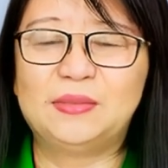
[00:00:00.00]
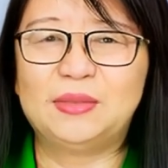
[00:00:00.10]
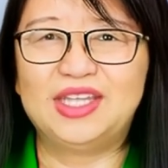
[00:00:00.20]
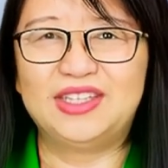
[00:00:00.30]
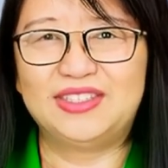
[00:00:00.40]

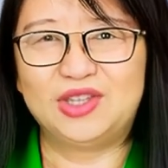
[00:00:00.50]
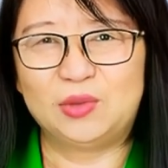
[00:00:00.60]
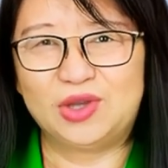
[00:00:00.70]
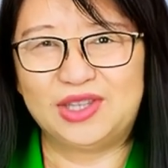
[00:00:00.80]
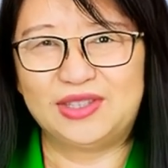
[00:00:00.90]
Because there
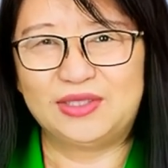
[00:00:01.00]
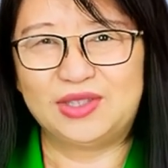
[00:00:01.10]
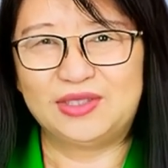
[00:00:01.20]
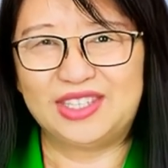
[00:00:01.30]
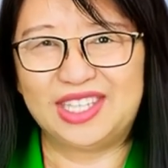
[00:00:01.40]
were
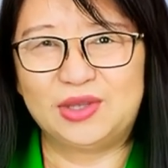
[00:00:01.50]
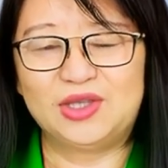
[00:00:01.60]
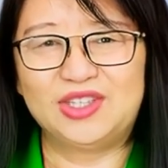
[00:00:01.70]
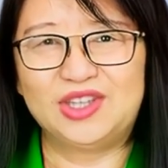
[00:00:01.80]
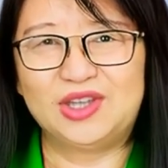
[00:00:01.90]
13
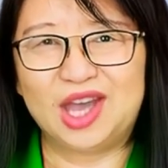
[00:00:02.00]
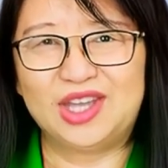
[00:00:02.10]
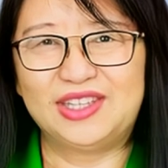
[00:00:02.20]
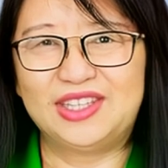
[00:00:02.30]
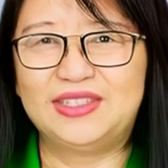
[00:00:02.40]
original
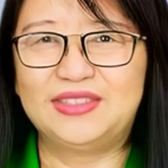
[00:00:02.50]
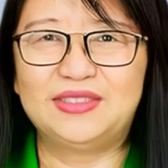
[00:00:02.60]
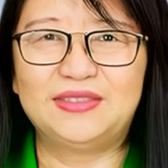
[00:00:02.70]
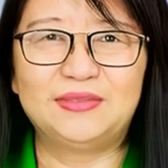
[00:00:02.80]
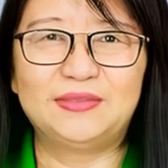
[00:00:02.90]
colonies.